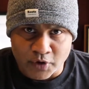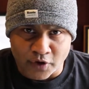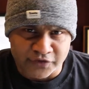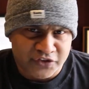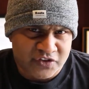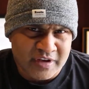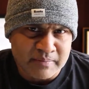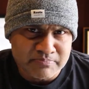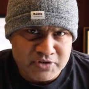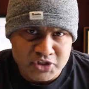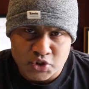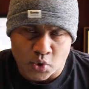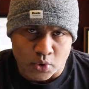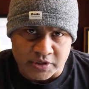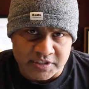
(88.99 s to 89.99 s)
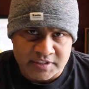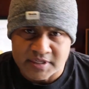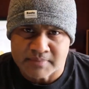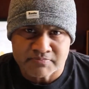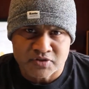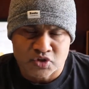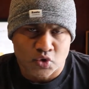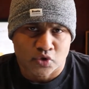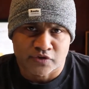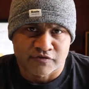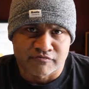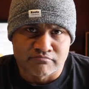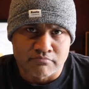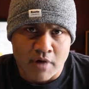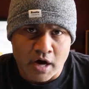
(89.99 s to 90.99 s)
of some sort
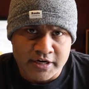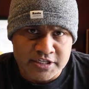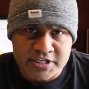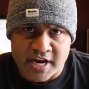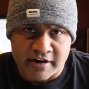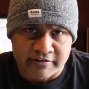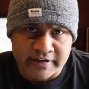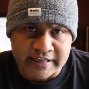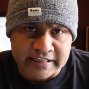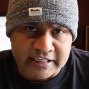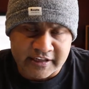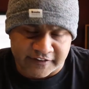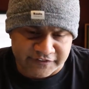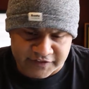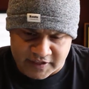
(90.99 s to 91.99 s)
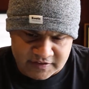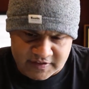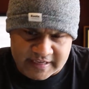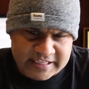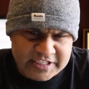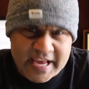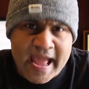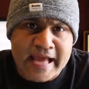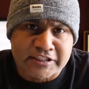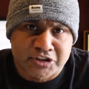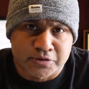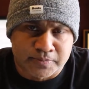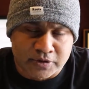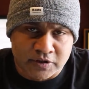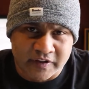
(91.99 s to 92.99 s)
of monetary gift. It's a
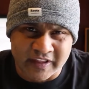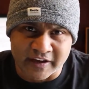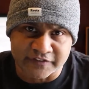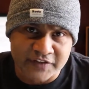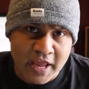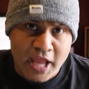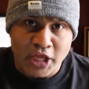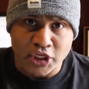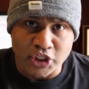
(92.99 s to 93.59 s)
tangible gift.